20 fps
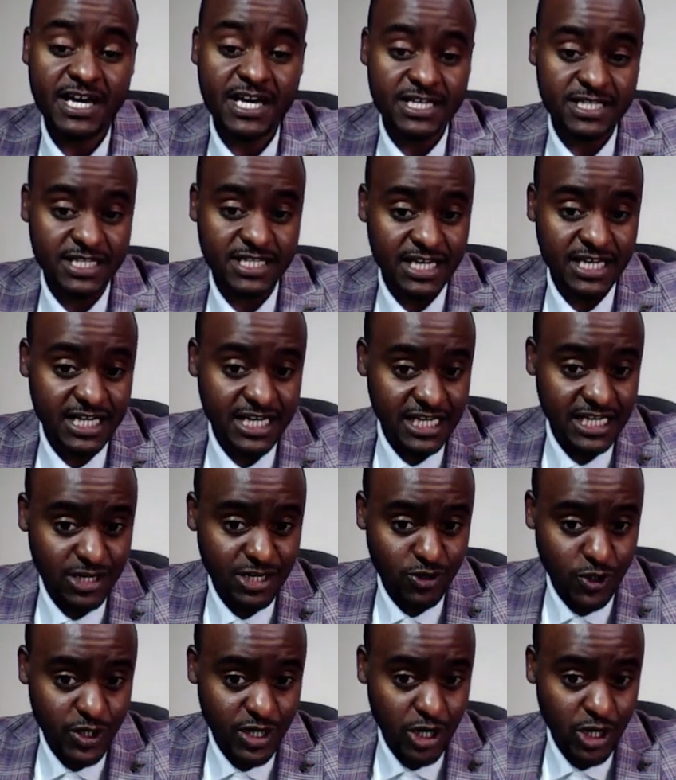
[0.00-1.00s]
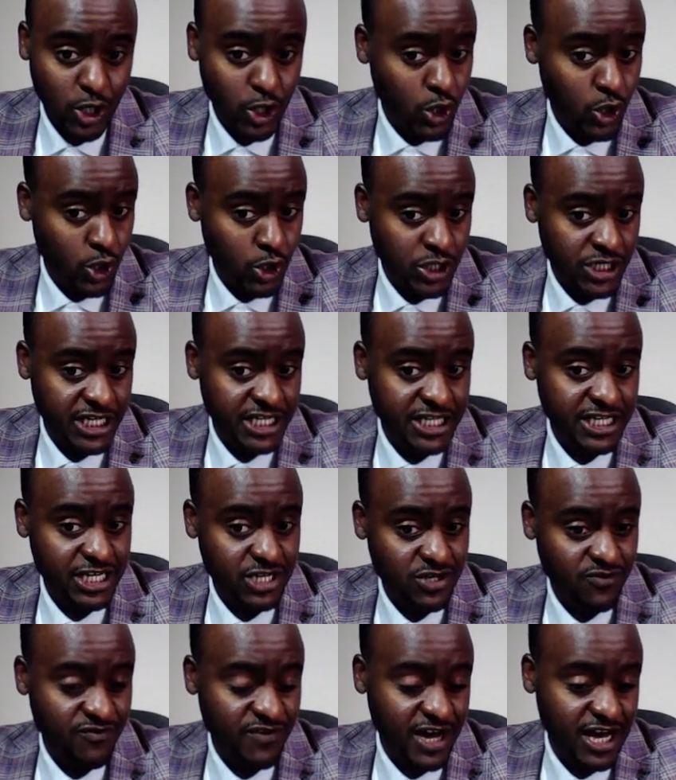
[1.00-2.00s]
Then click on old and the
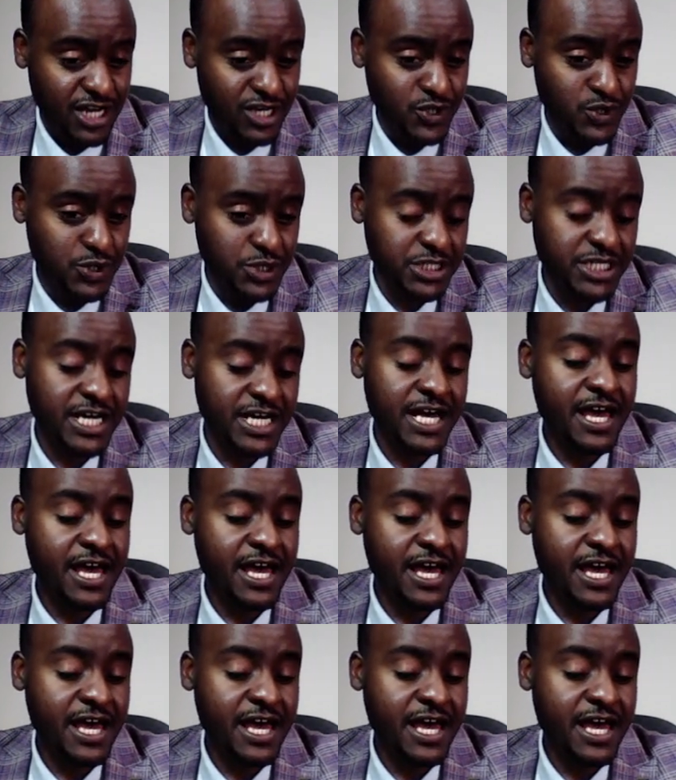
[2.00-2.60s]
new values.